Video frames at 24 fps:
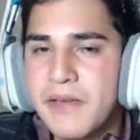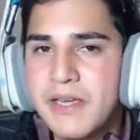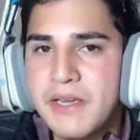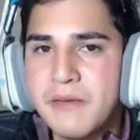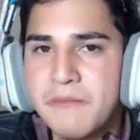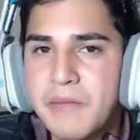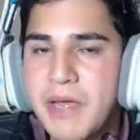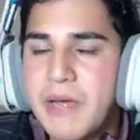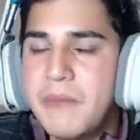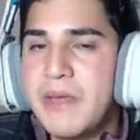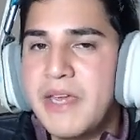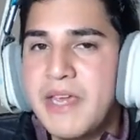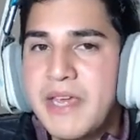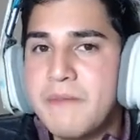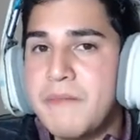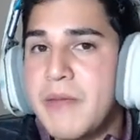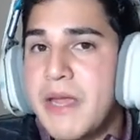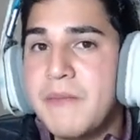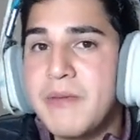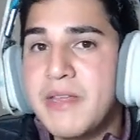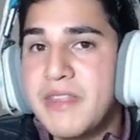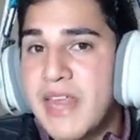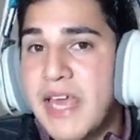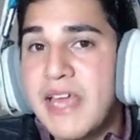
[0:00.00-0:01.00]

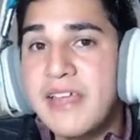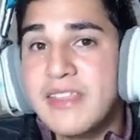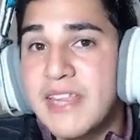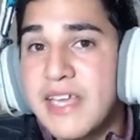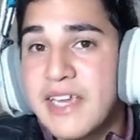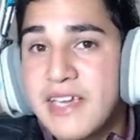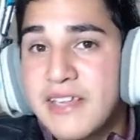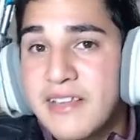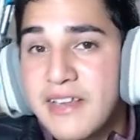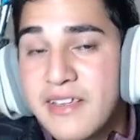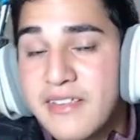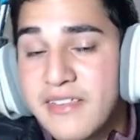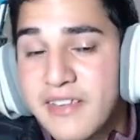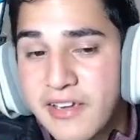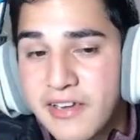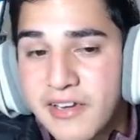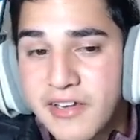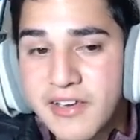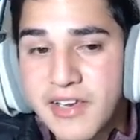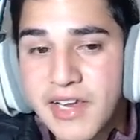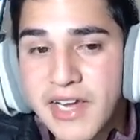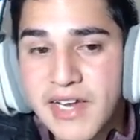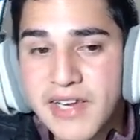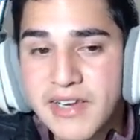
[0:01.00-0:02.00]
Maybe they think it is a
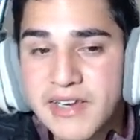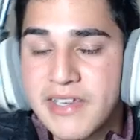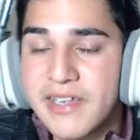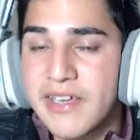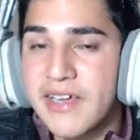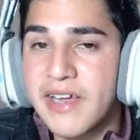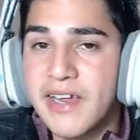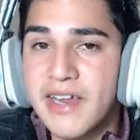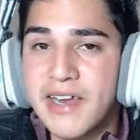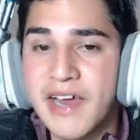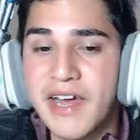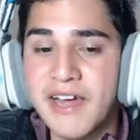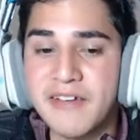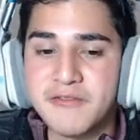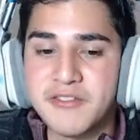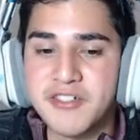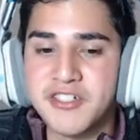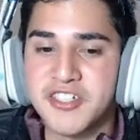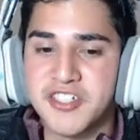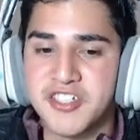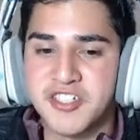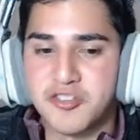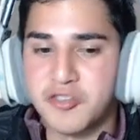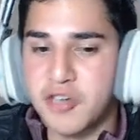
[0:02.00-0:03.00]
good idea and I've
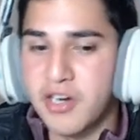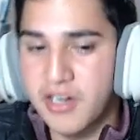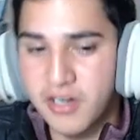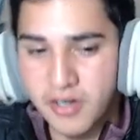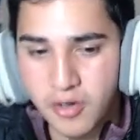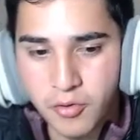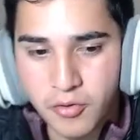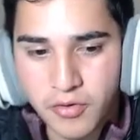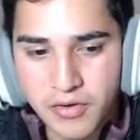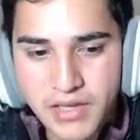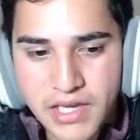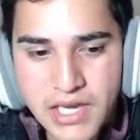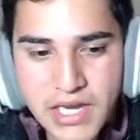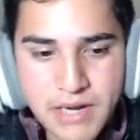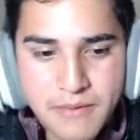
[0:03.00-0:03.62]
just struck gold.